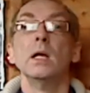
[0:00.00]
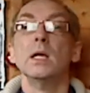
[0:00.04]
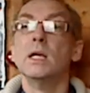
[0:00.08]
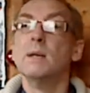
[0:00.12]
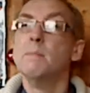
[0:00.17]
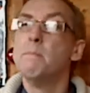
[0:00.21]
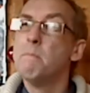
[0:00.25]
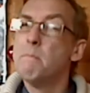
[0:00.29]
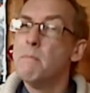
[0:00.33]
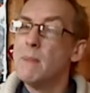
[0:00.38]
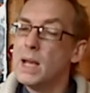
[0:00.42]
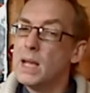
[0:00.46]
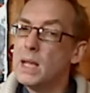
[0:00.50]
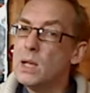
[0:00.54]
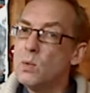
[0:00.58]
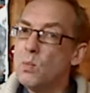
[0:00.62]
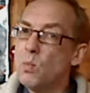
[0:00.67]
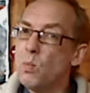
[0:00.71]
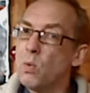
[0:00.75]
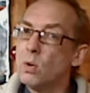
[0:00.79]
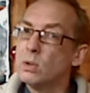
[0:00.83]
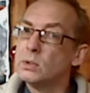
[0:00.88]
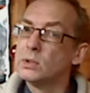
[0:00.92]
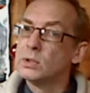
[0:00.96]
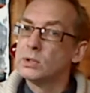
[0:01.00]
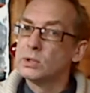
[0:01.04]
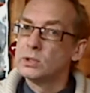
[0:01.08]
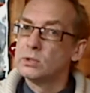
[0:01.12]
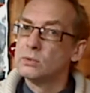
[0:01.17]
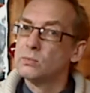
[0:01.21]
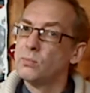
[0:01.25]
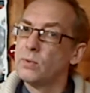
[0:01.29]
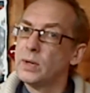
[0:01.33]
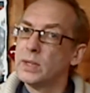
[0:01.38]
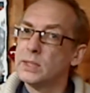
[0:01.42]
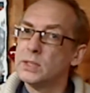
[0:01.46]
You may want
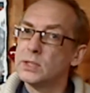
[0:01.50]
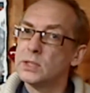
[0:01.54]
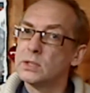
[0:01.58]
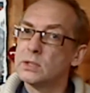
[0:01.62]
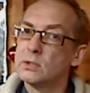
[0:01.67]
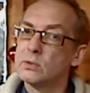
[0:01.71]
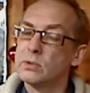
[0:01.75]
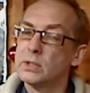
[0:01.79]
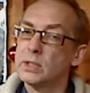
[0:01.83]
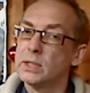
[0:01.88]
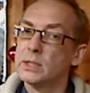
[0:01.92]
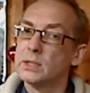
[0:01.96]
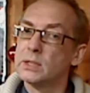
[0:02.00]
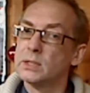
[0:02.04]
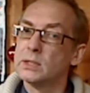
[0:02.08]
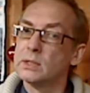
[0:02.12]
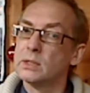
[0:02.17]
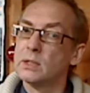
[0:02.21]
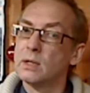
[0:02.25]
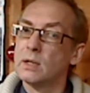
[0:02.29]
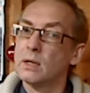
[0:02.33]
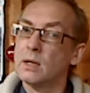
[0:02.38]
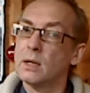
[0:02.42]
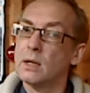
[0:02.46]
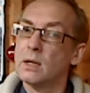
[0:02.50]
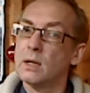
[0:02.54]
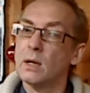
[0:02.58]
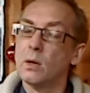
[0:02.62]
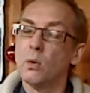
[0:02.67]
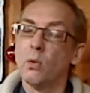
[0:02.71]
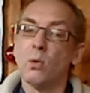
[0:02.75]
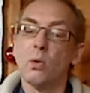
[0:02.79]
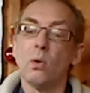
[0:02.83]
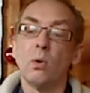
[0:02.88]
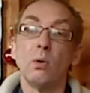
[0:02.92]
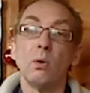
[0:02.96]
to register it,
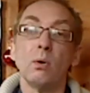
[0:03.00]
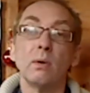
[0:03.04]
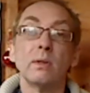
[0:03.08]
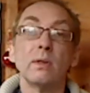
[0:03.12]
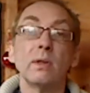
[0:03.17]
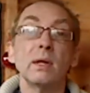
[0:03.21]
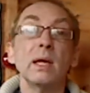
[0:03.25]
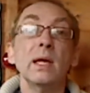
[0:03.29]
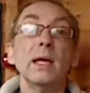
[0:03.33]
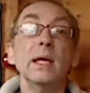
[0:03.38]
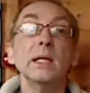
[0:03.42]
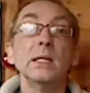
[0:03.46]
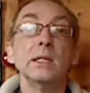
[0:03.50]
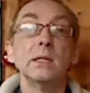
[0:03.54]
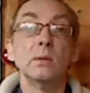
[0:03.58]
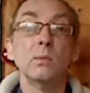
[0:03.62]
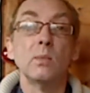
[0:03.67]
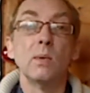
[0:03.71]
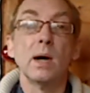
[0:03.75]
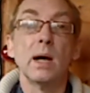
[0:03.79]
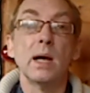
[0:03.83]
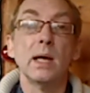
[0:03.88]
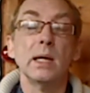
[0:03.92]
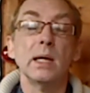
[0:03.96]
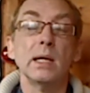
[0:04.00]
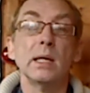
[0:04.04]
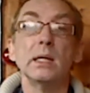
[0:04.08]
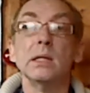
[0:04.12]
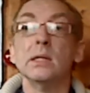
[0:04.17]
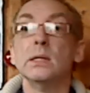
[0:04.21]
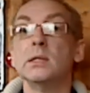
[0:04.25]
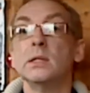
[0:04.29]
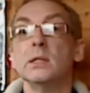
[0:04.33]
or the easy way